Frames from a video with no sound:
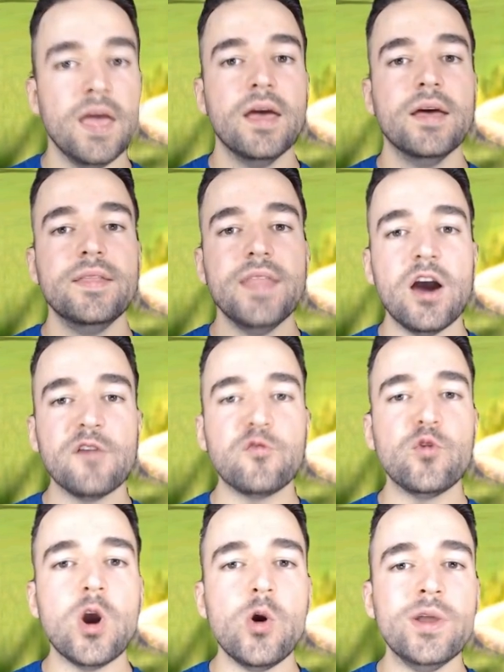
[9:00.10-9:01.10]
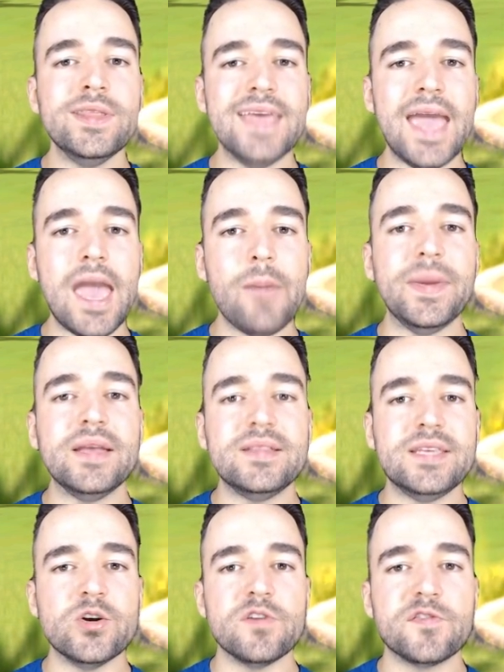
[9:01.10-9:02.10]
Now, if we go in the epic
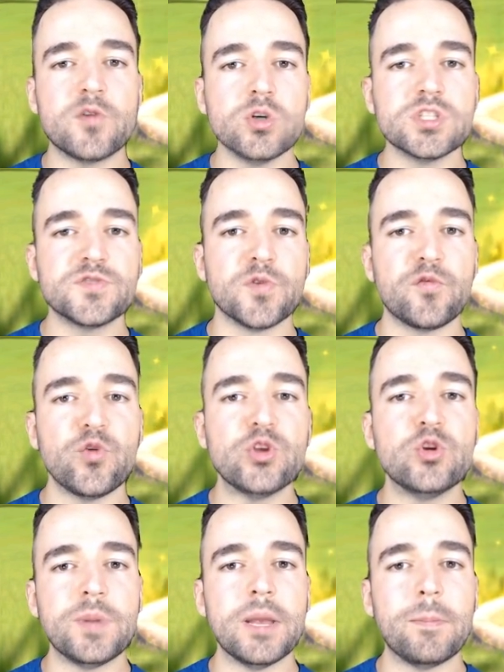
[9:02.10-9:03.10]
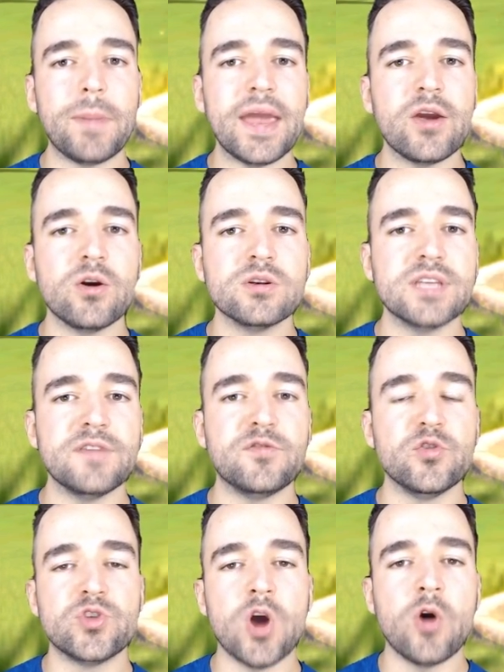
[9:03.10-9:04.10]
tier, of course, for free-to-play players, if
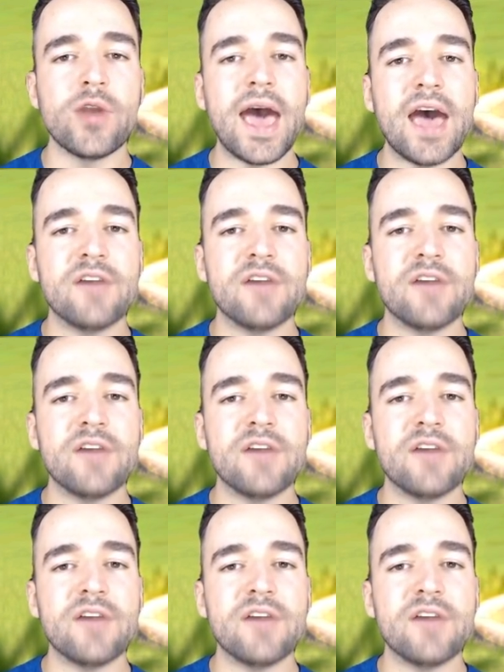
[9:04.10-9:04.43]
you don't have